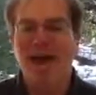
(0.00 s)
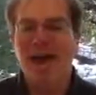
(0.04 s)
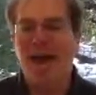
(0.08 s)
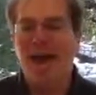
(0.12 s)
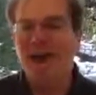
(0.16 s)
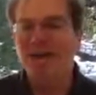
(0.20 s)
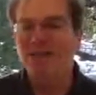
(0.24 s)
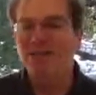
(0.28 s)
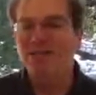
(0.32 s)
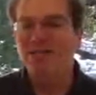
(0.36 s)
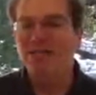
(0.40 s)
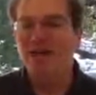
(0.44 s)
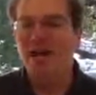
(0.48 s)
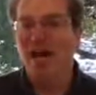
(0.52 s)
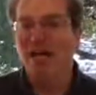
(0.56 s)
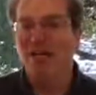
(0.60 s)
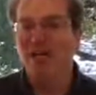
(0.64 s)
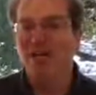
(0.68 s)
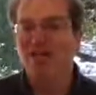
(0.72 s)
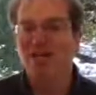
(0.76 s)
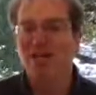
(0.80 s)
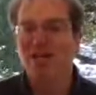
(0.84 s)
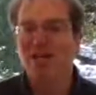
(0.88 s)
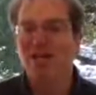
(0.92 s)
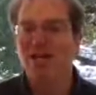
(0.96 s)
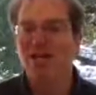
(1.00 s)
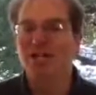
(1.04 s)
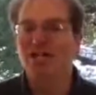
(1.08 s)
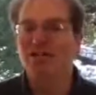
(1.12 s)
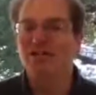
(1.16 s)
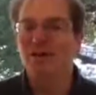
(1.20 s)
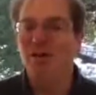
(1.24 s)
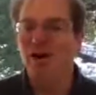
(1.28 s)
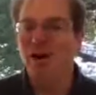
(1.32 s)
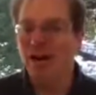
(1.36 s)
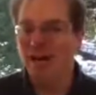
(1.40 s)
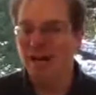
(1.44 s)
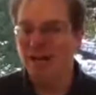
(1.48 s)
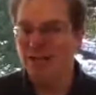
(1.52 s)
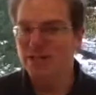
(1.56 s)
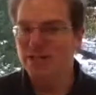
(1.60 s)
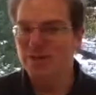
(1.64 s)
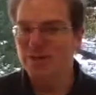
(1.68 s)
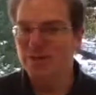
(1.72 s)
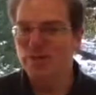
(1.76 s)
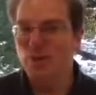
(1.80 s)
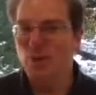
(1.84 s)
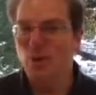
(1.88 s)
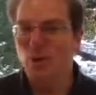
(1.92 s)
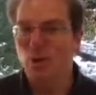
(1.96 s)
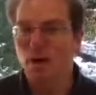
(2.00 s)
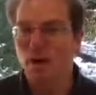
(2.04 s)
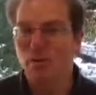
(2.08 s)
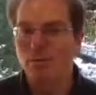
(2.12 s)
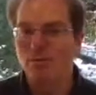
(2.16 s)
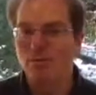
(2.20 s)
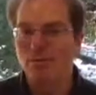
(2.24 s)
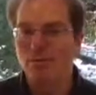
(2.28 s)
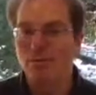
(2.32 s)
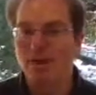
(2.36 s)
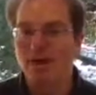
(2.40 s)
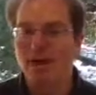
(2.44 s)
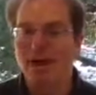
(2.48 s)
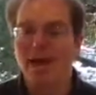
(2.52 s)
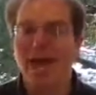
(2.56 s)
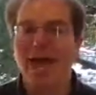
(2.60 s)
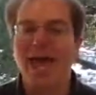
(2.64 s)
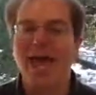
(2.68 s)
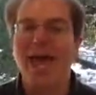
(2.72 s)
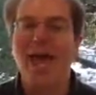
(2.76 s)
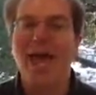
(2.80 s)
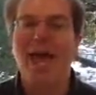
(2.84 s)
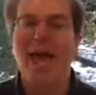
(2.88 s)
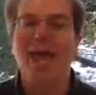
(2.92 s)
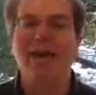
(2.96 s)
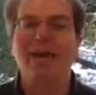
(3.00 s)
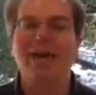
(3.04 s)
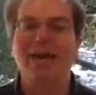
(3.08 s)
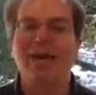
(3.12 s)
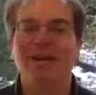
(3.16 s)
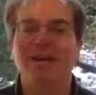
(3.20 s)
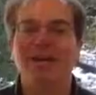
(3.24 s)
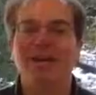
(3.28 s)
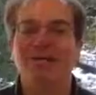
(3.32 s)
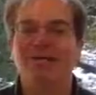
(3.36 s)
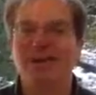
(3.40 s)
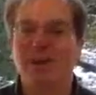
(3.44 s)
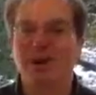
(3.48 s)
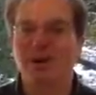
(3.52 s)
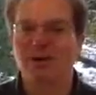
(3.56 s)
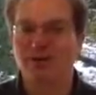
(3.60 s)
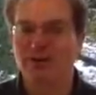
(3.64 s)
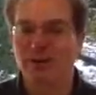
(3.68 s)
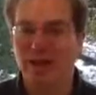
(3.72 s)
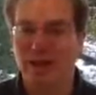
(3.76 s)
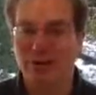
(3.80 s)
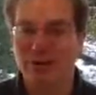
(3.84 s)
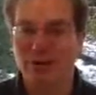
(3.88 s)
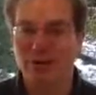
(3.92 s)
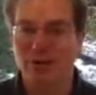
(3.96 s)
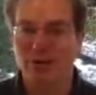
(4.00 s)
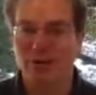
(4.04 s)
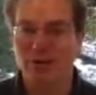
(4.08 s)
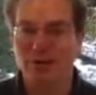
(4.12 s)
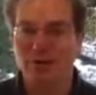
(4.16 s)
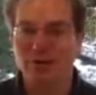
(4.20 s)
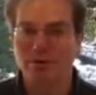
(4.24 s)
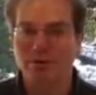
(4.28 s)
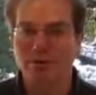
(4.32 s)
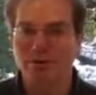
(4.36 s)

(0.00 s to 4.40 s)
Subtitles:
As such, it is very easy to form, and it is very flammable.